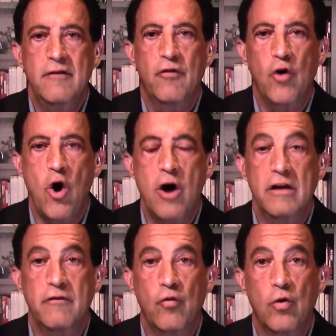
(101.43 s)
For
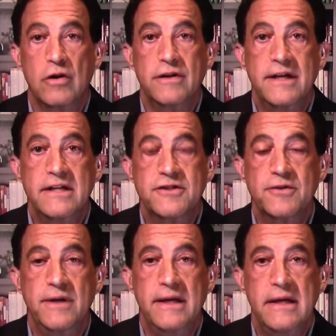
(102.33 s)
all of world
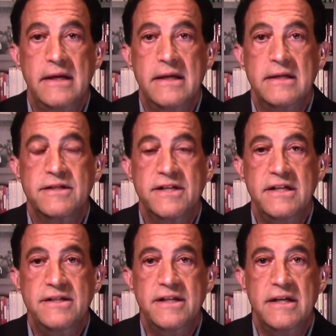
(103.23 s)
history,
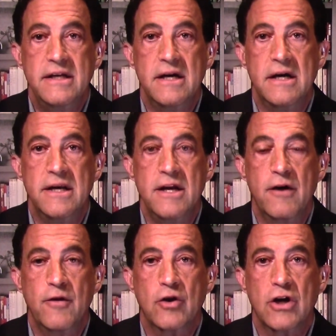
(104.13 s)
seizing
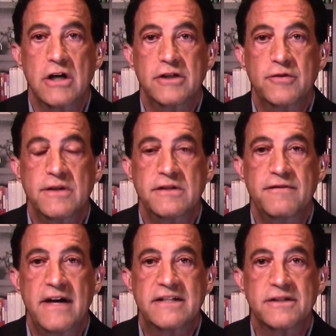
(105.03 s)
another country's
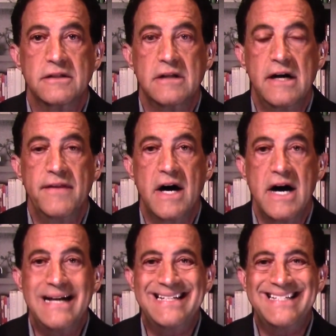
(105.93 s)
vessel on the
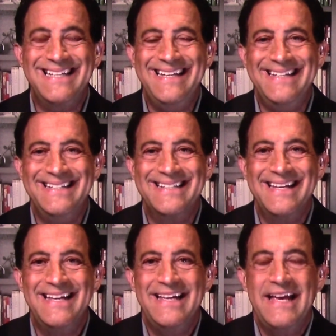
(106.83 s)
high seas
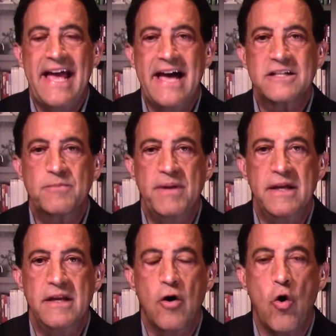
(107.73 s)
has
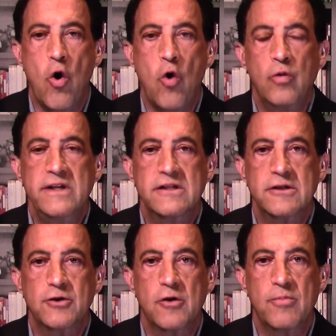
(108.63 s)
been always
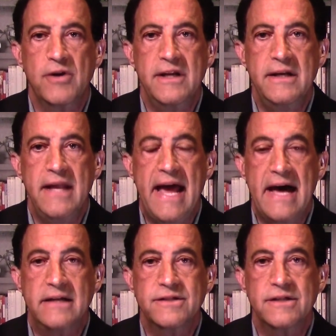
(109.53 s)
interpreted
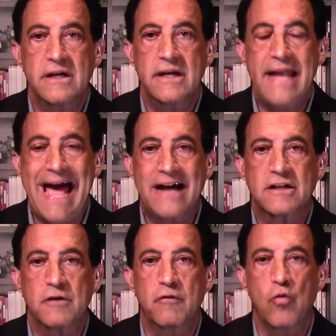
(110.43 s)
as an
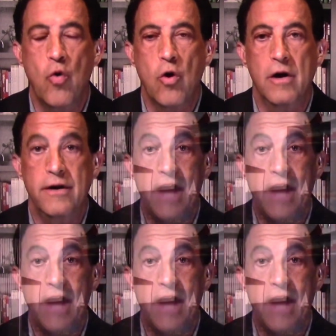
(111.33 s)
act of war,